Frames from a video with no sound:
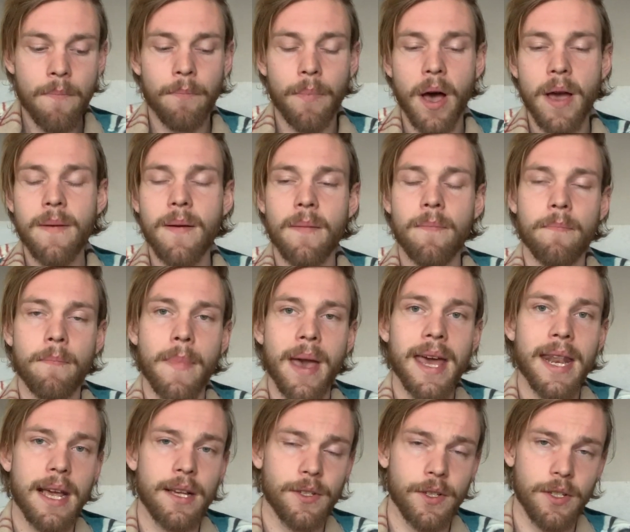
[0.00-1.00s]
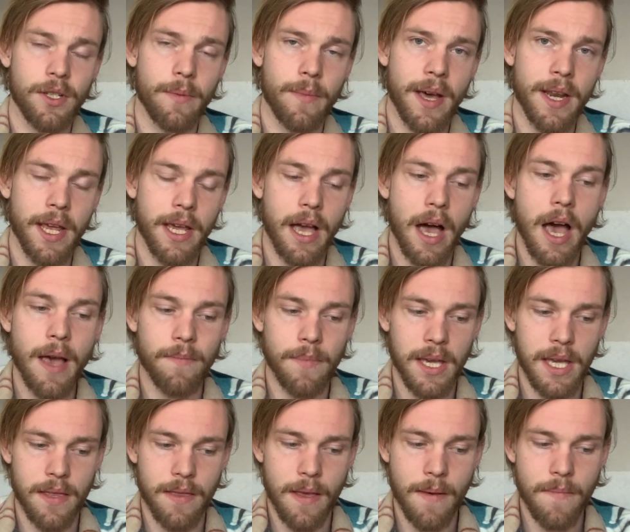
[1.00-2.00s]
By meta-systematic, I
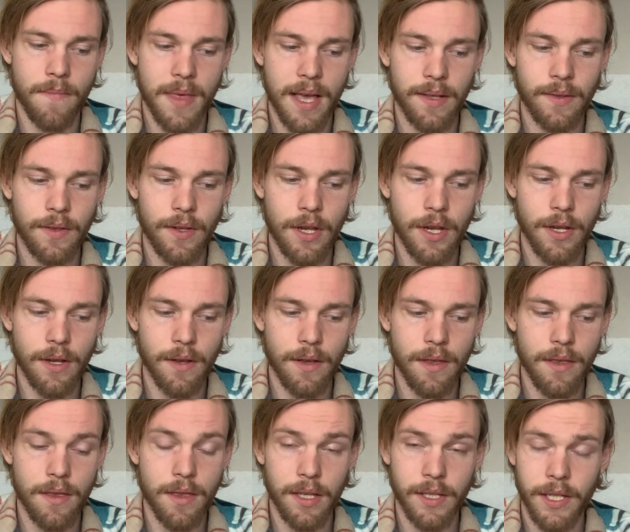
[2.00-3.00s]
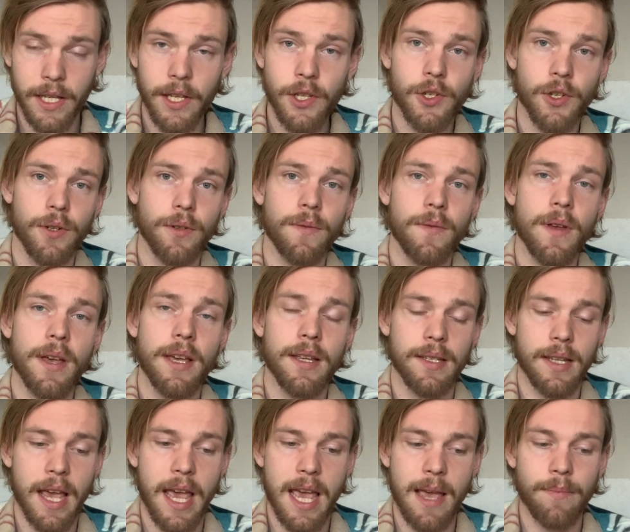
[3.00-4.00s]
mean that the teacher
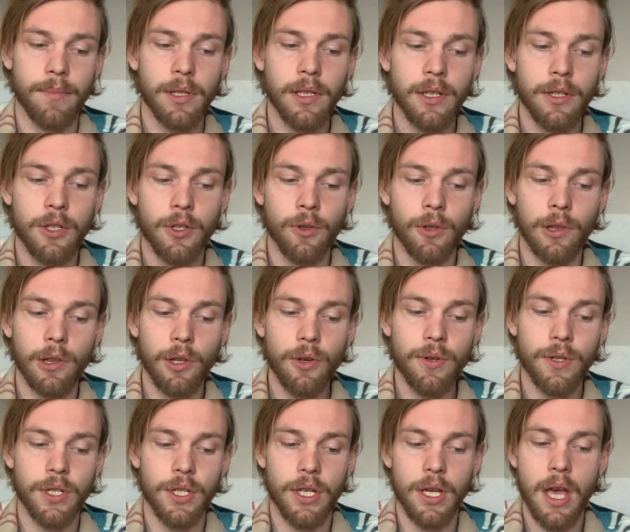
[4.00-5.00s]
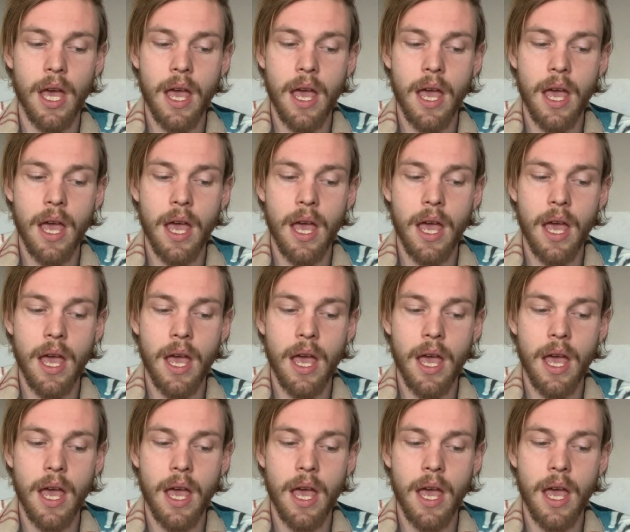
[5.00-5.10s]
is able to look